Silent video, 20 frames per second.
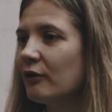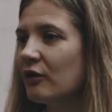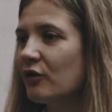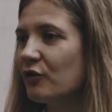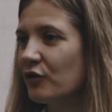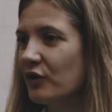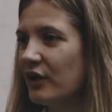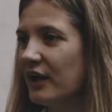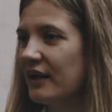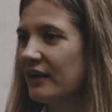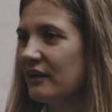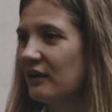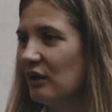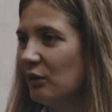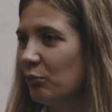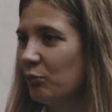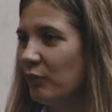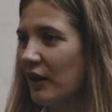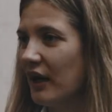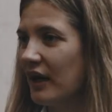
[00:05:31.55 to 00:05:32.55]
create
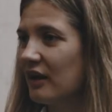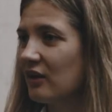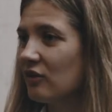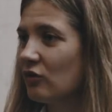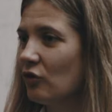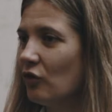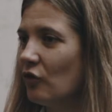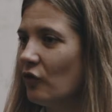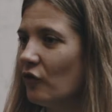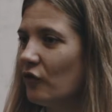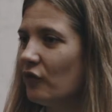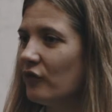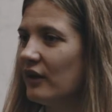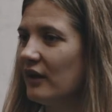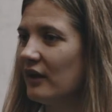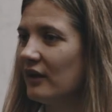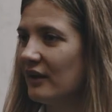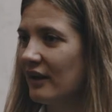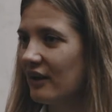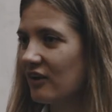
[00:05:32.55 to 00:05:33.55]
impact on
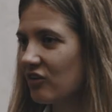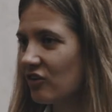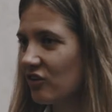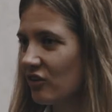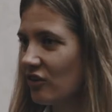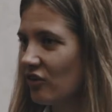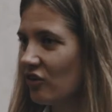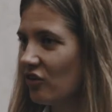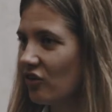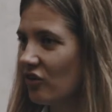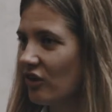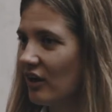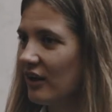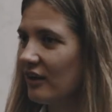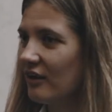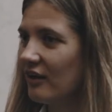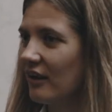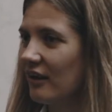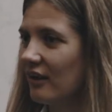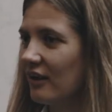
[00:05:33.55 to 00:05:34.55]
elections
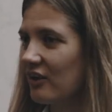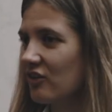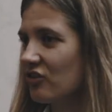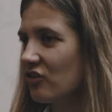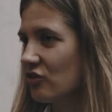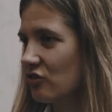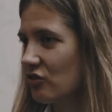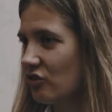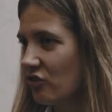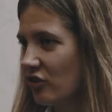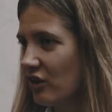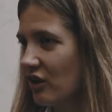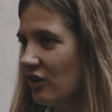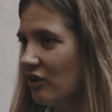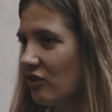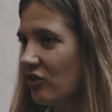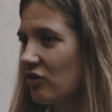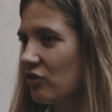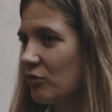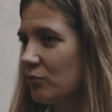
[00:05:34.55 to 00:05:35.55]
and election
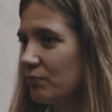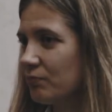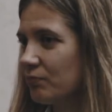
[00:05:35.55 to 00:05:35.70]
results.